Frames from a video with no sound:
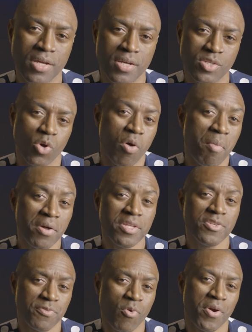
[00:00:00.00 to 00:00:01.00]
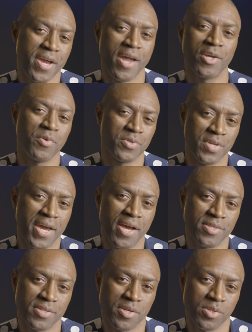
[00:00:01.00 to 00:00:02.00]
So among these four categories of
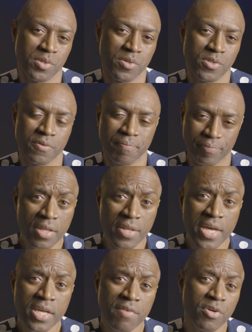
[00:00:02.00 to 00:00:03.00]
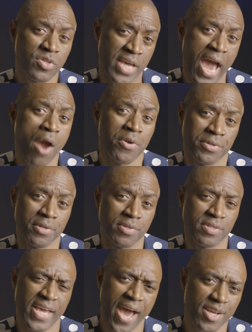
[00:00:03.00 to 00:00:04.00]
ancestors, they give us
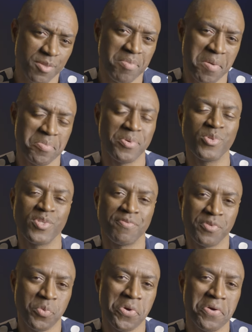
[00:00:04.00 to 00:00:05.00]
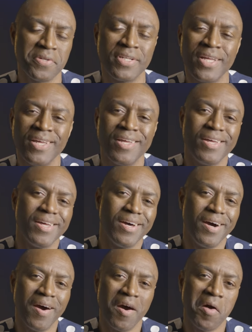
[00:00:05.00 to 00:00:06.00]
characters, cast members, if you will,
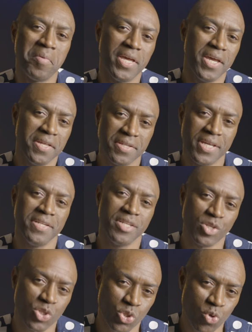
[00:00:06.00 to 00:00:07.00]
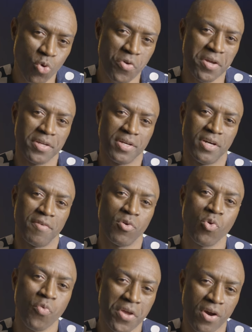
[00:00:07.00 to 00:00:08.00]
in this story of
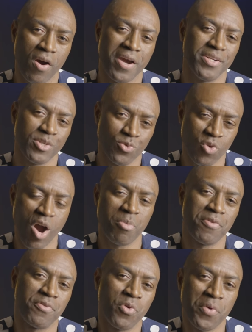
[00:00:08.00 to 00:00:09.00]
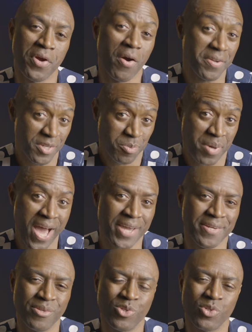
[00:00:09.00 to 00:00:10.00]
who we are, in this drama of who we are, in this
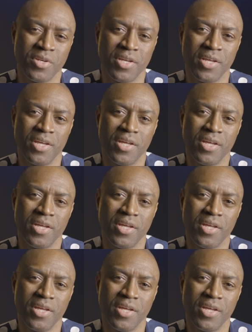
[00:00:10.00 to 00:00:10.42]
package.